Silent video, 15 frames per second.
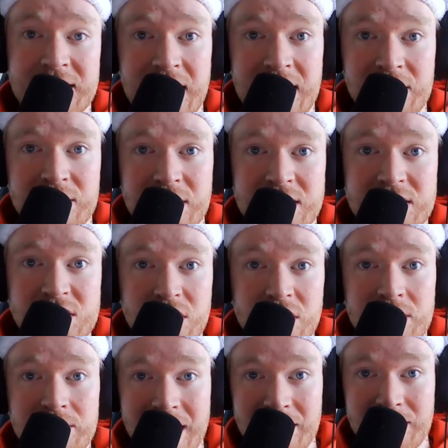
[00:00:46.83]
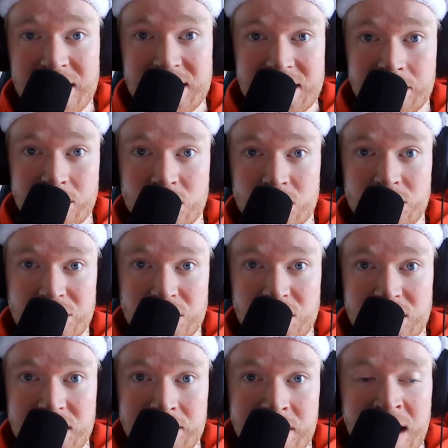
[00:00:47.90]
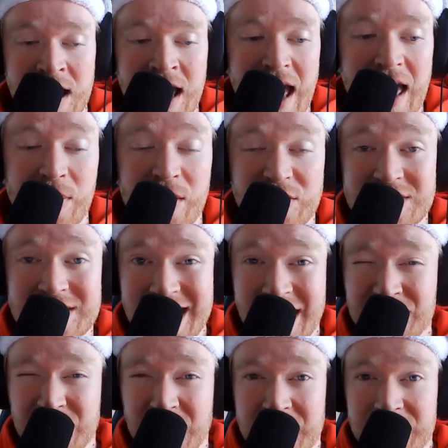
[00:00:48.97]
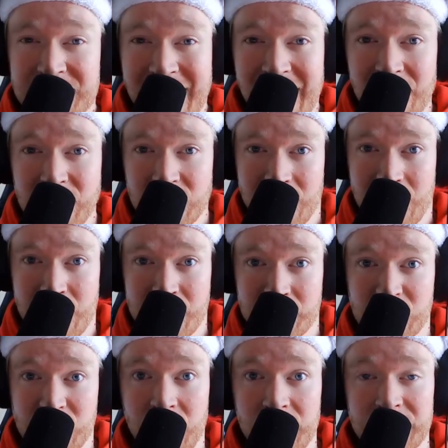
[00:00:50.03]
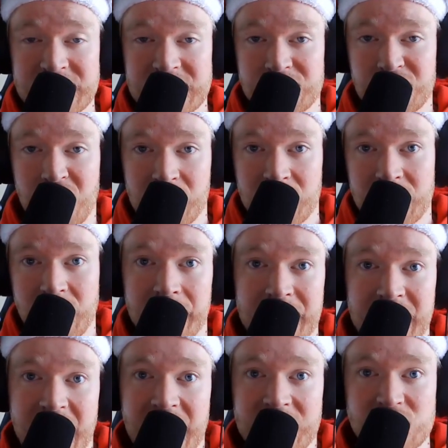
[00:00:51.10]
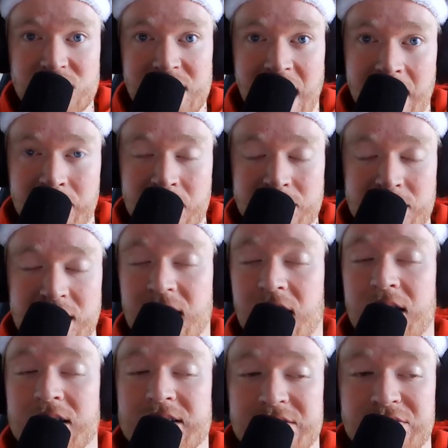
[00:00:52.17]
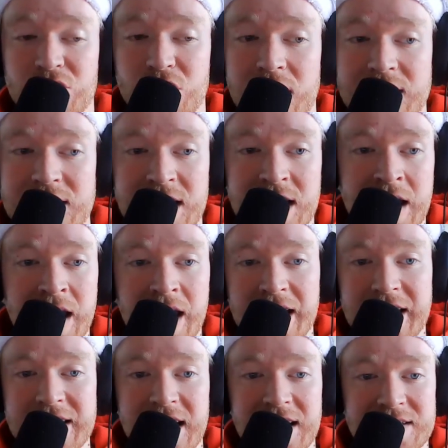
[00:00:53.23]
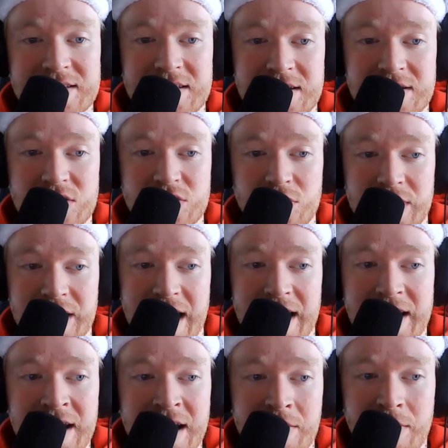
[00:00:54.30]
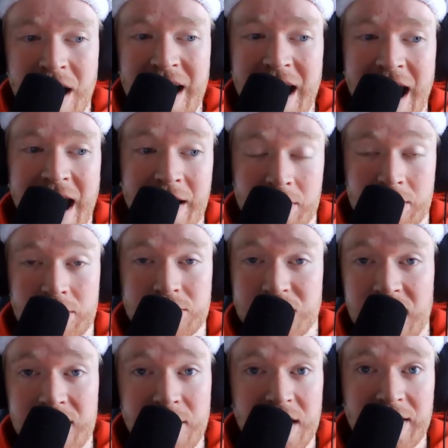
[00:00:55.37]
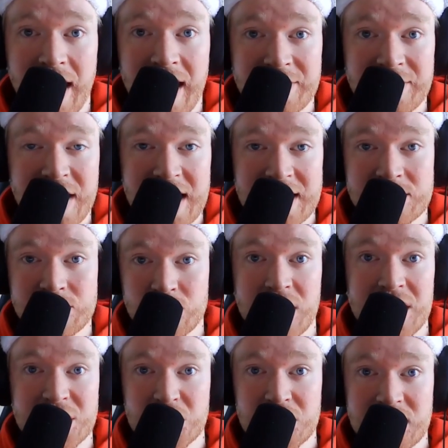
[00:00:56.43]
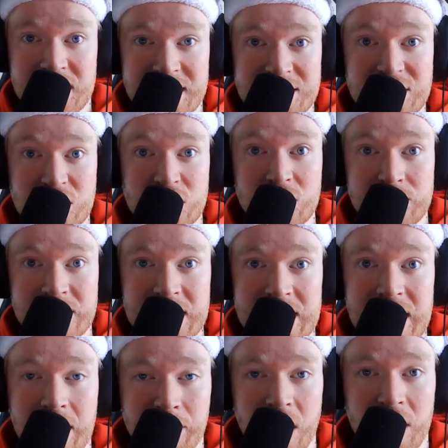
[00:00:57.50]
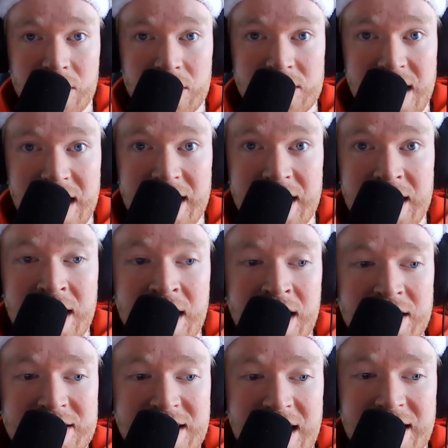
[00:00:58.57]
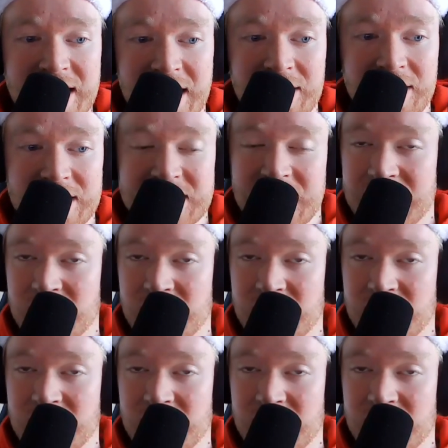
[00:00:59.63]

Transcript: down, and so there may be some truth to them, and there's definitely value in them, regardless of whether or not they actually happen, because of what he does in this story. And my life aspiration is to be a modern day Saint Nicholas, and I